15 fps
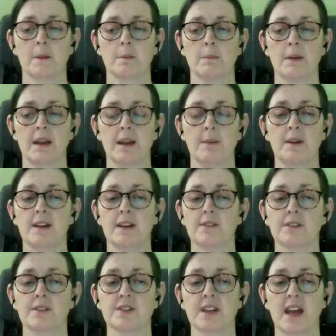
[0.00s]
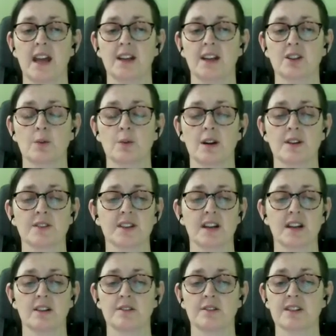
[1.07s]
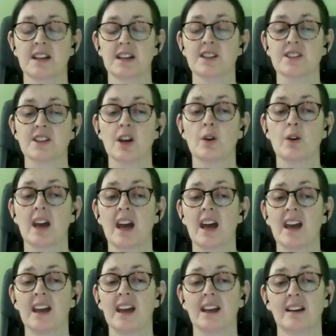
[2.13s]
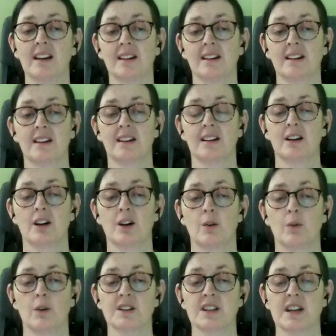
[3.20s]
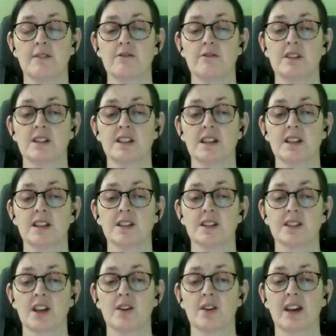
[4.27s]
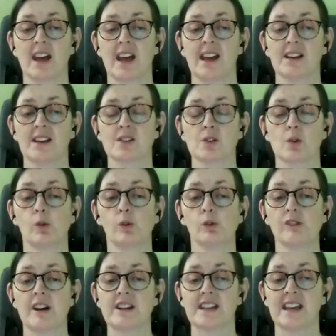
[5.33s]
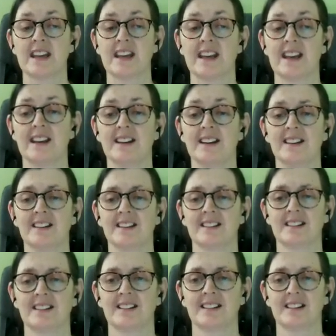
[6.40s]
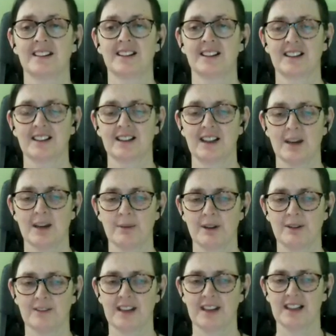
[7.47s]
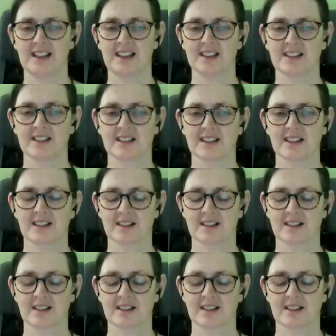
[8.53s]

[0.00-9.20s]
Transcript: Maybe even saying to ourselves, it's okay. Whatever it is, it's okay. It's already here. Let me feel it.